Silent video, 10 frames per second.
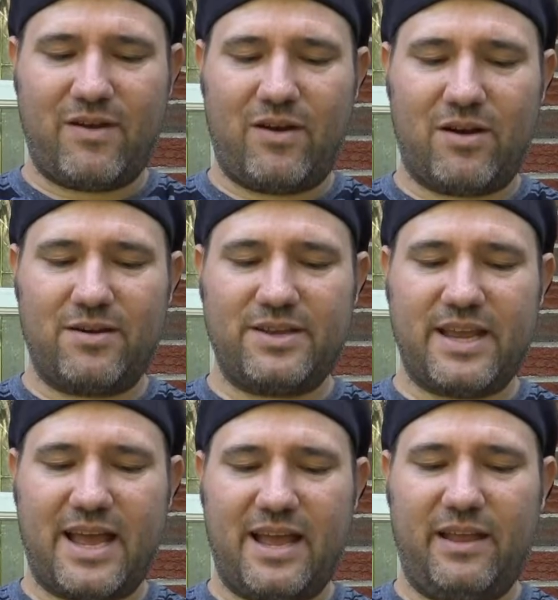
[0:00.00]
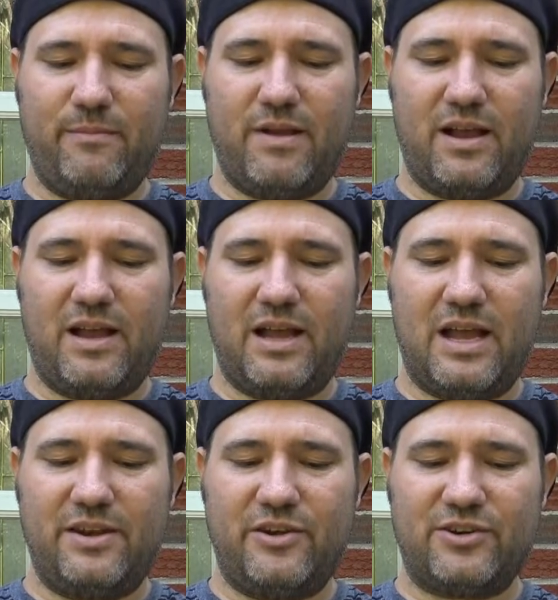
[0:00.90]
a hard time
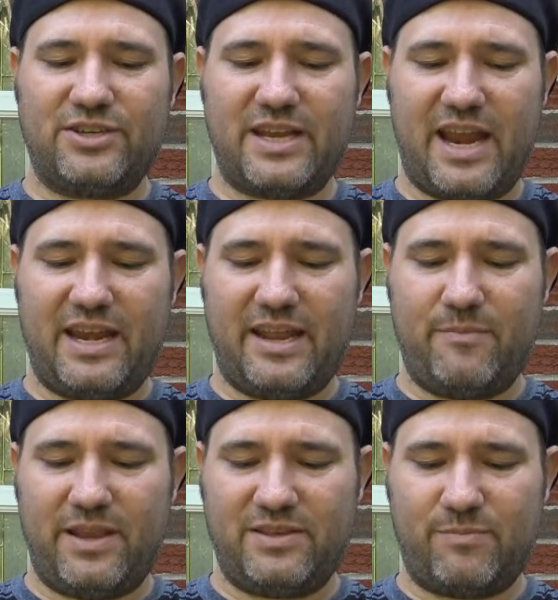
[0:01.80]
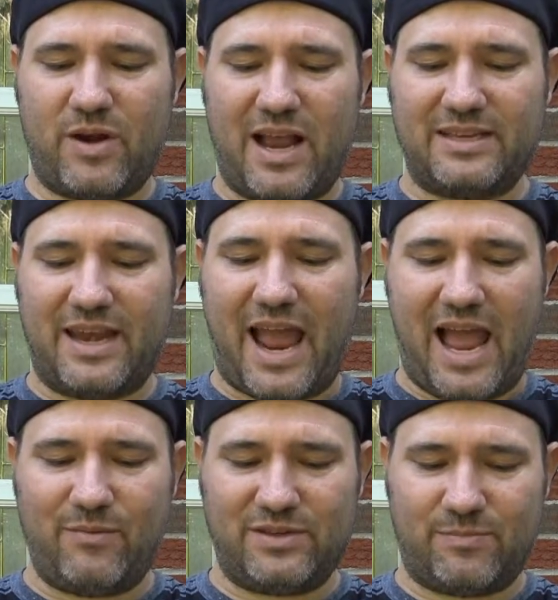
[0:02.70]
understanding and be surprised, and
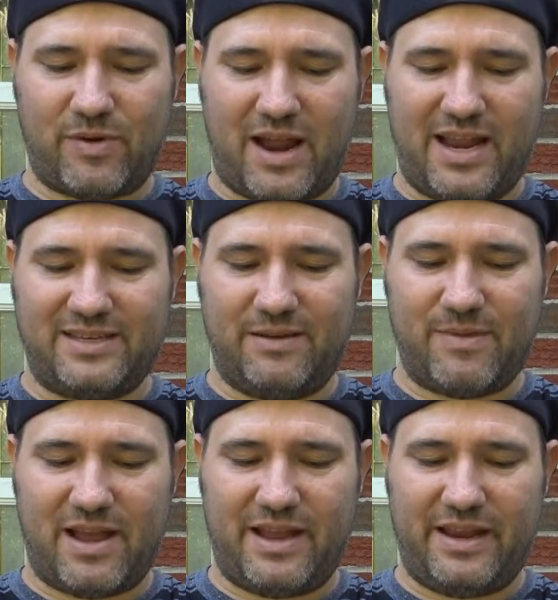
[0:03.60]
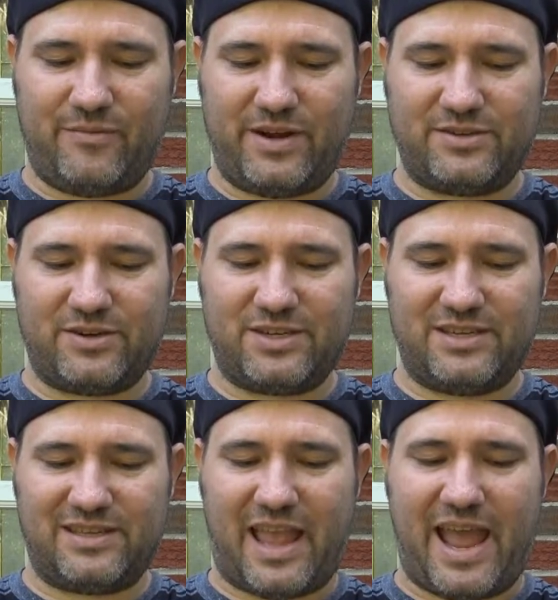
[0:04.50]
I was surprised in my research,
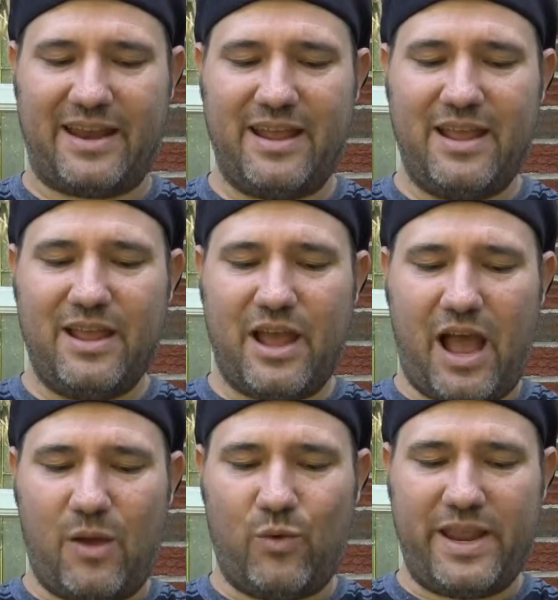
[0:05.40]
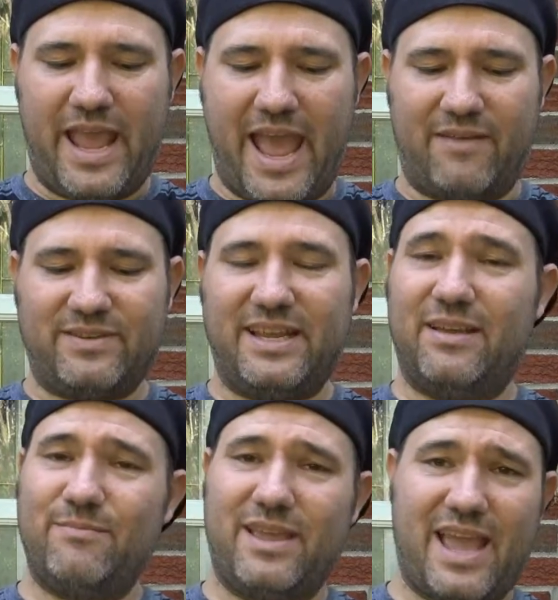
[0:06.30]
is that we have
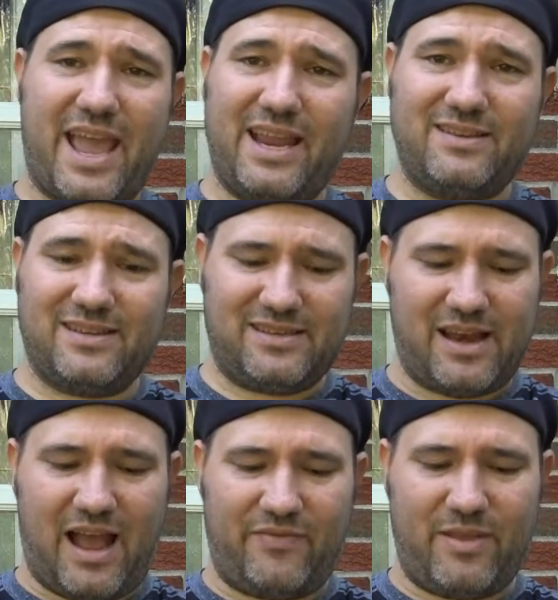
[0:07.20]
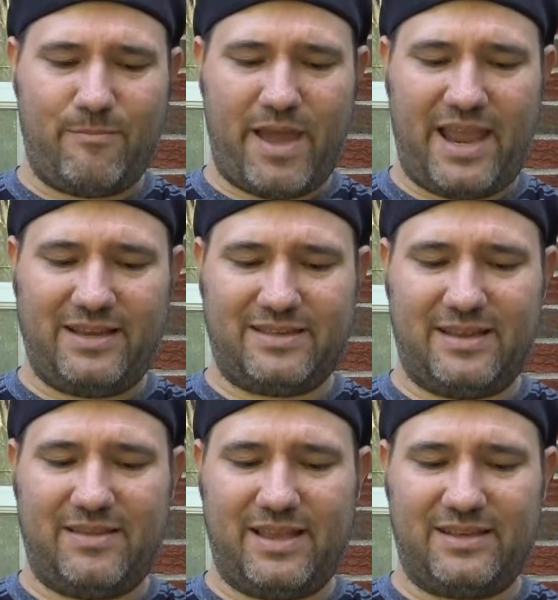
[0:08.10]
Tim Gaines is not the bass
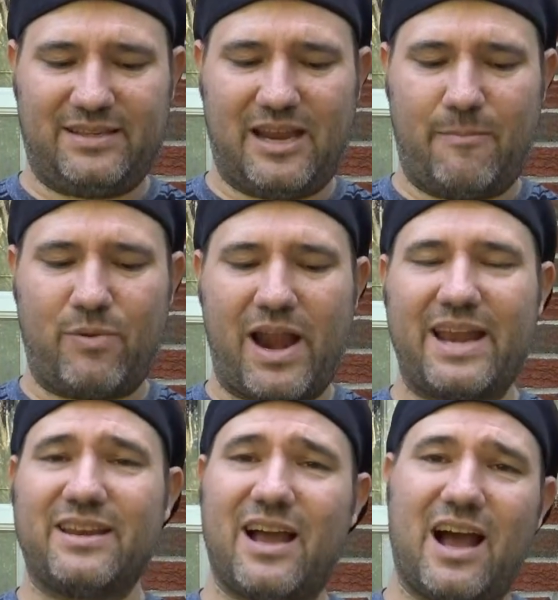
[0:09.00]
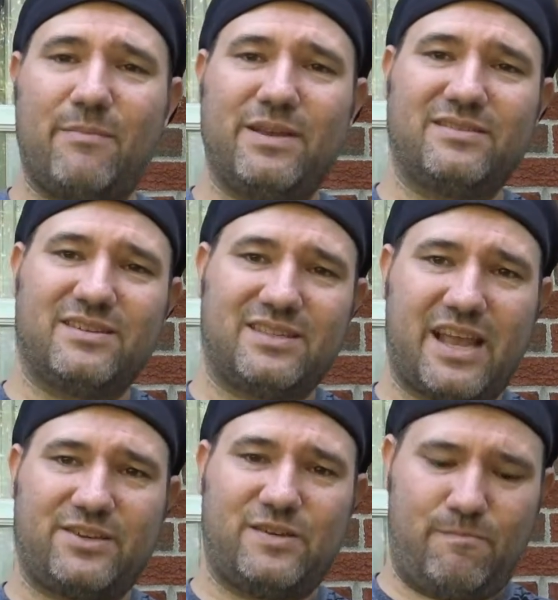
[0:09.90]
in this. Brad Cobb is a
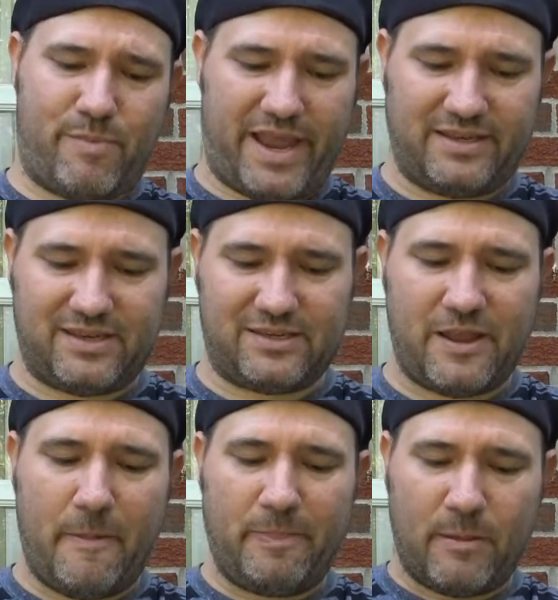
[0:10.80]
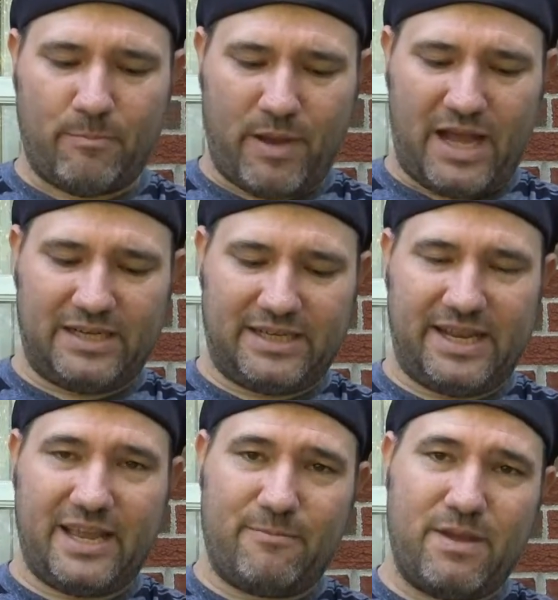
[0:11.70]
session bassist, but
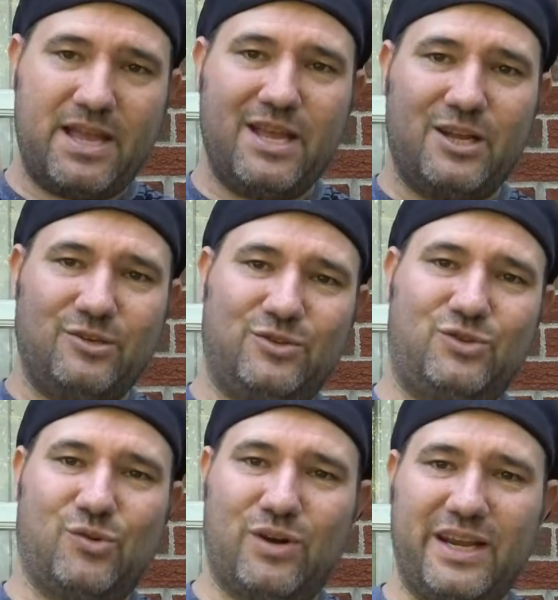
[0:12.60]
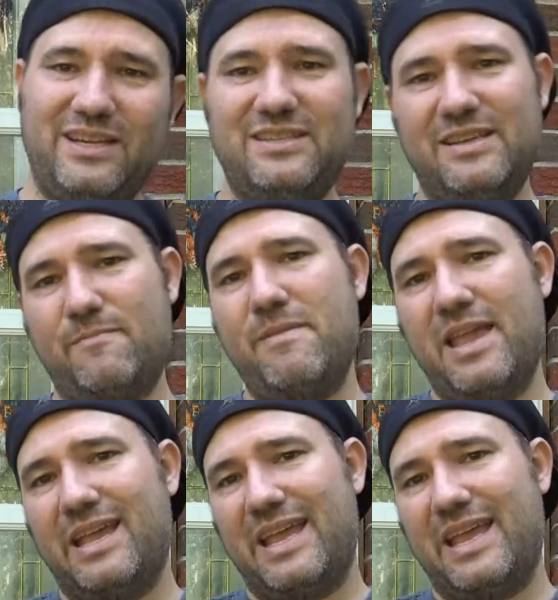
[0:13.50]
Tim joins him